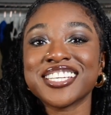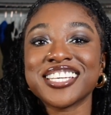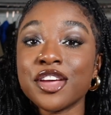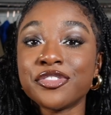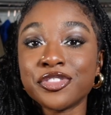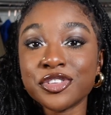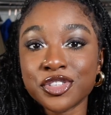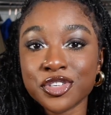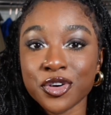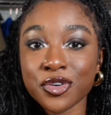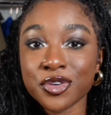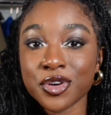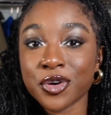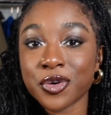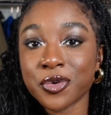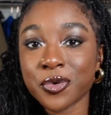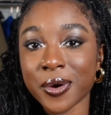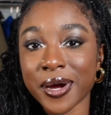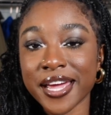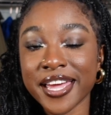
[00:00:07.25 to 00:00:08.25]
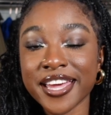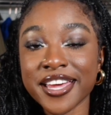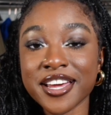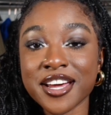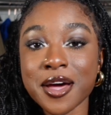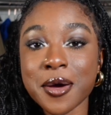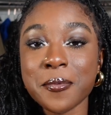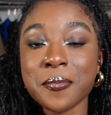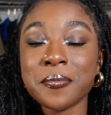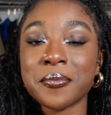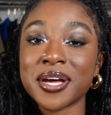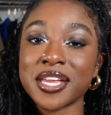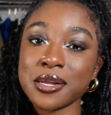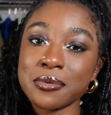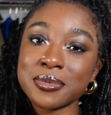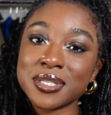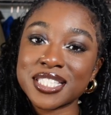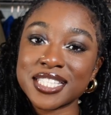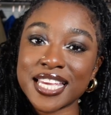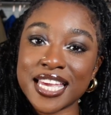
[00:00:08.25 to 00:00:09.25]
If you don't know who I am, my
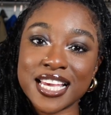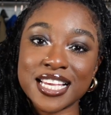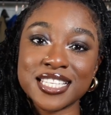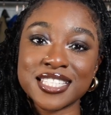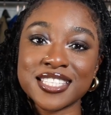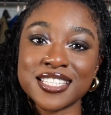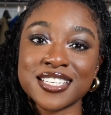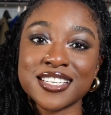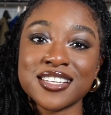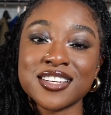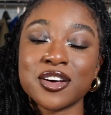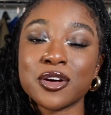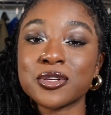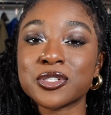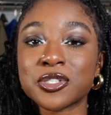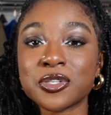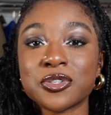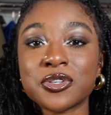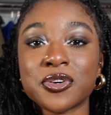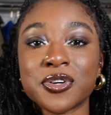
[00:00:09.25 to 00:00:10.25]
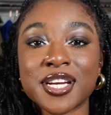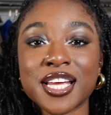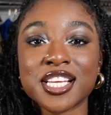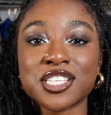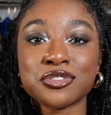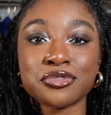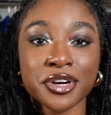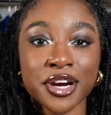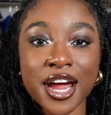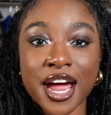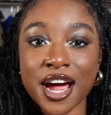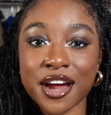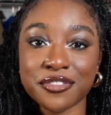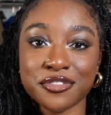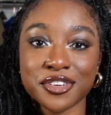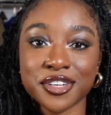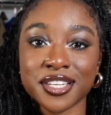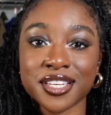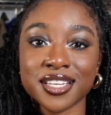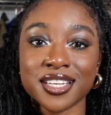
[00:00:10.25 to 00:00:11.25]
name is Kezia, also known as Rare
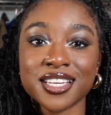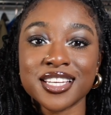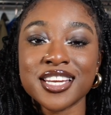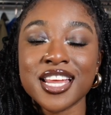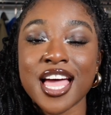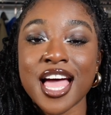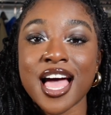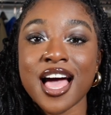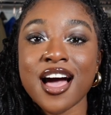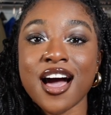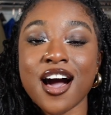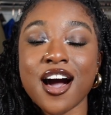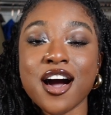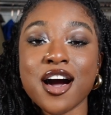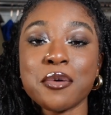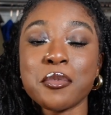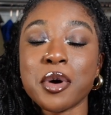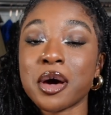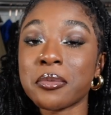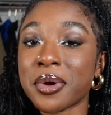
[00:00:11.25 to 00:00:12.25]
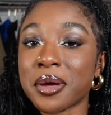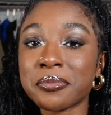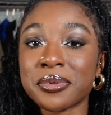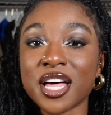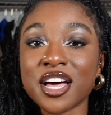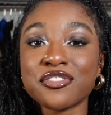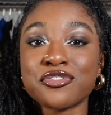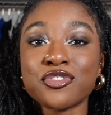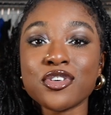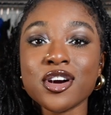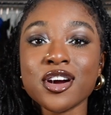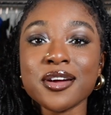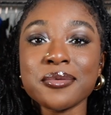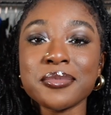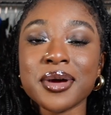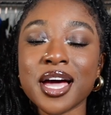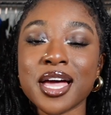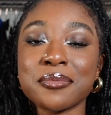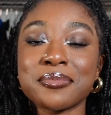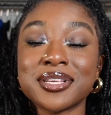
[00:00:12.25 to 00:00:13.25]
African. On my platform,
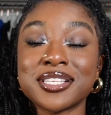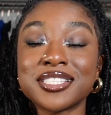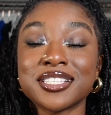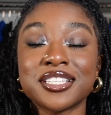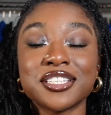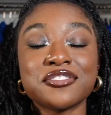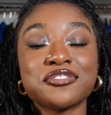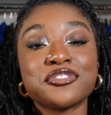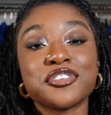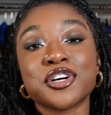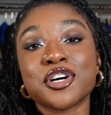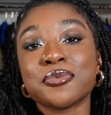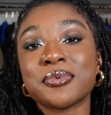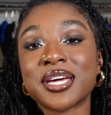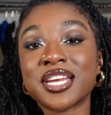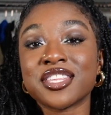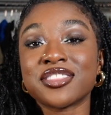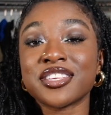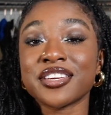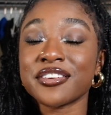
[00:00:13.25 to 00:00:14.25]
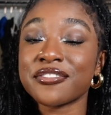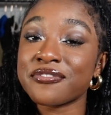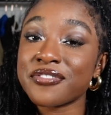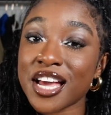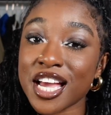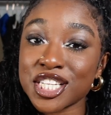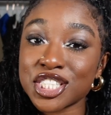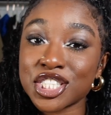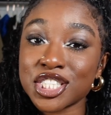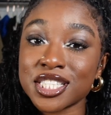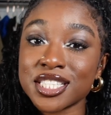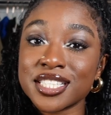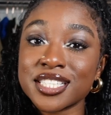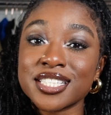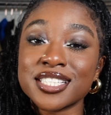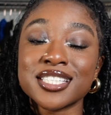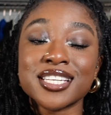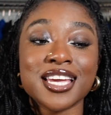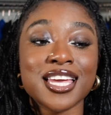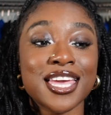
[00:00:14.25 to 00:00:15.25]
I basically film anything
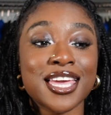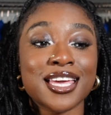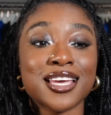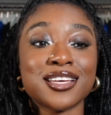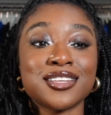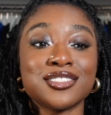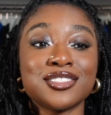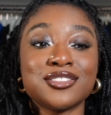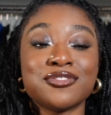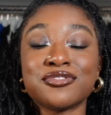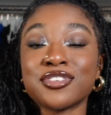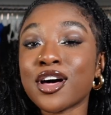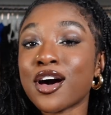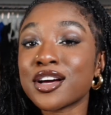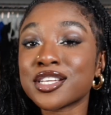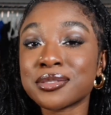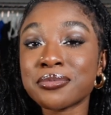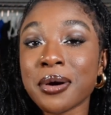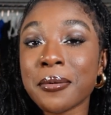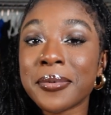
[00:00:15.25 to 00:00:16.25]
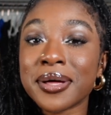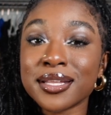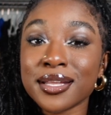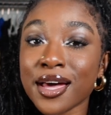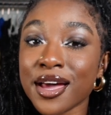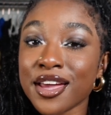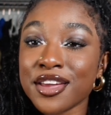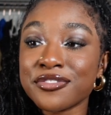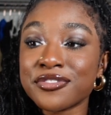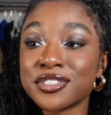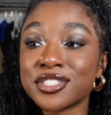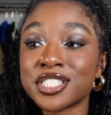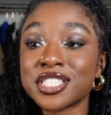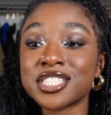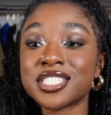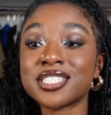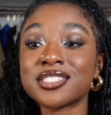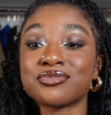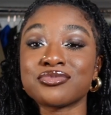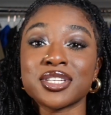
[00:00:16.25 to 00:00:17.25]
fashion and vlogs about my life and
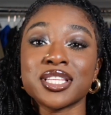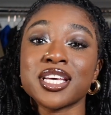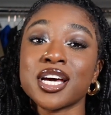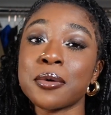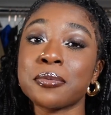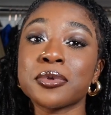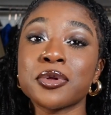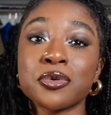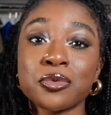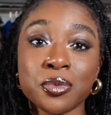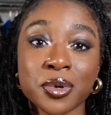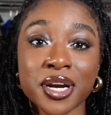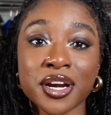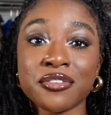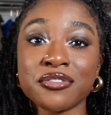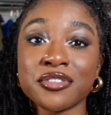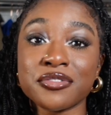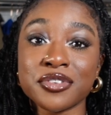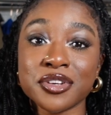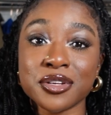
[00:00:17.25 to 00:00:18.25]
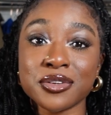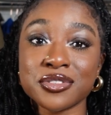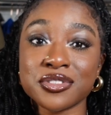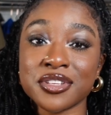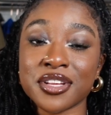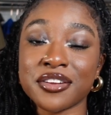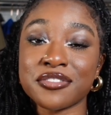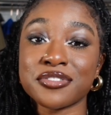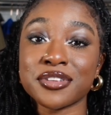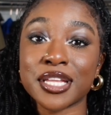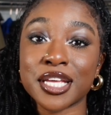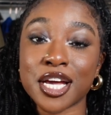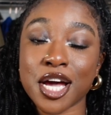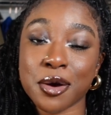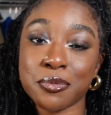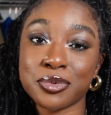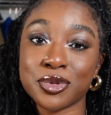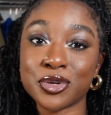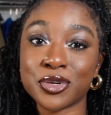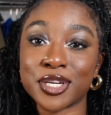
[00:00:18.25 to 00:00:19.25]
just really upload whatever videos that I feel like
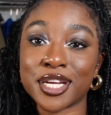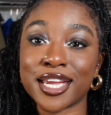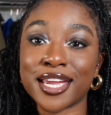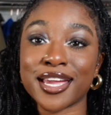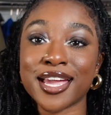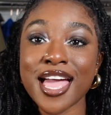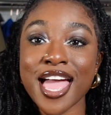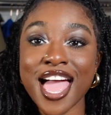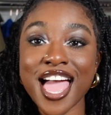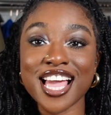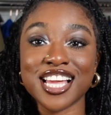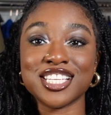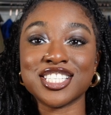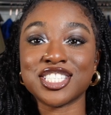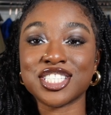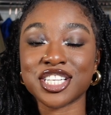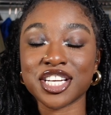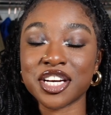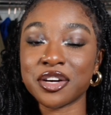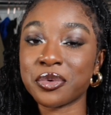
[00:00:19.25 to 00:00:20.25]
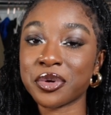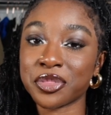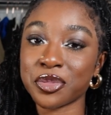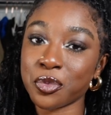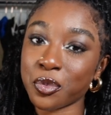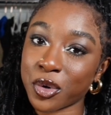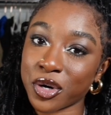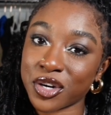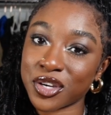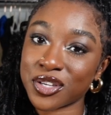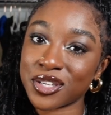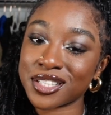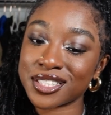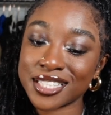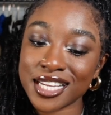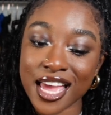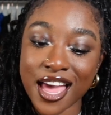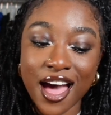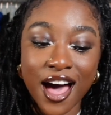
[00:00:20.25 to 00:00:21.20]
uploading and sharing with the world.